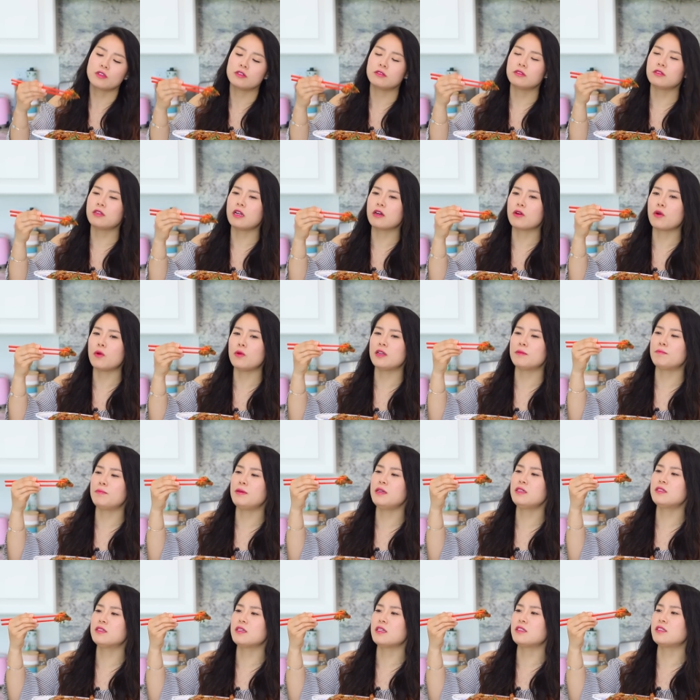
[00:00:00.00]
It's like calling
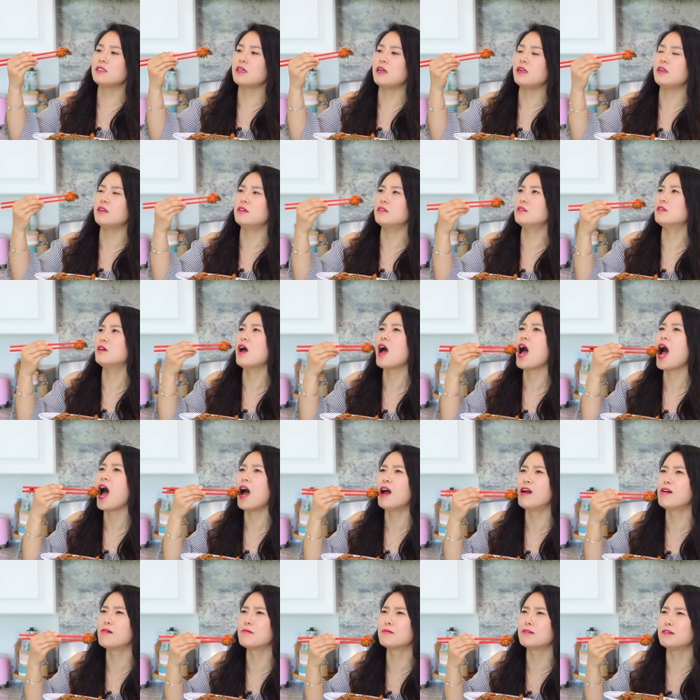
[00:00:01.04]
pizza salad
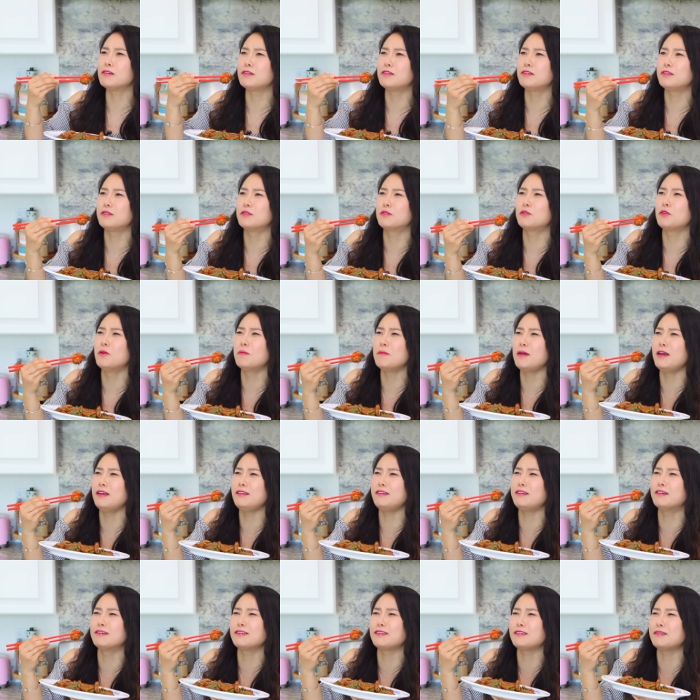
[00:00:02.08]
because it's a
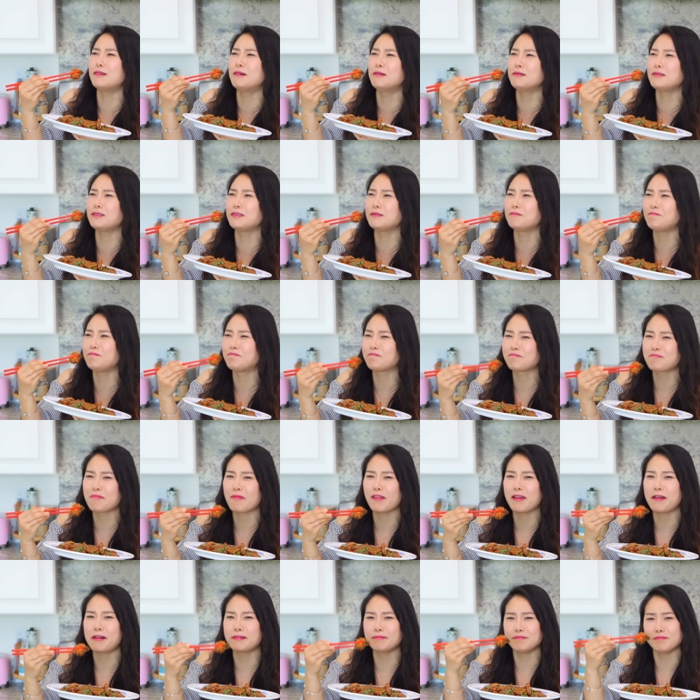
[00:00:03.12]
tomato sauce.
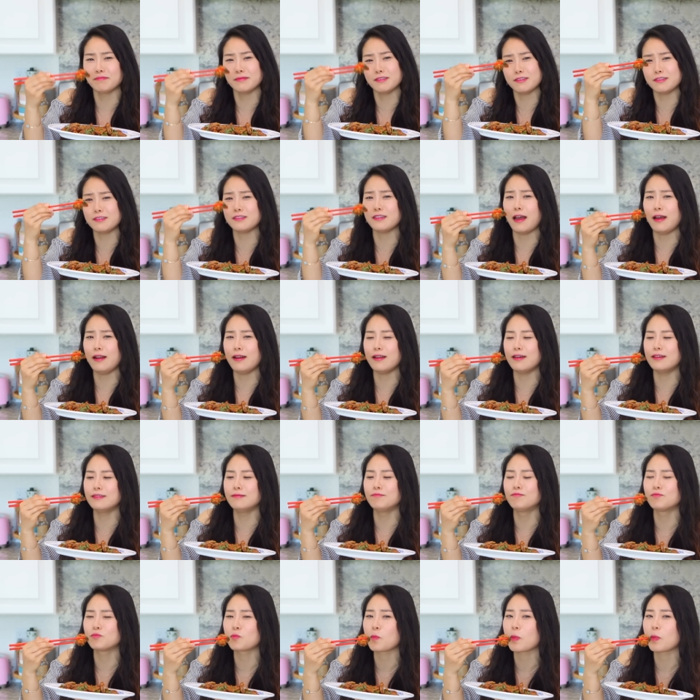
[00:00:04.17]
salad.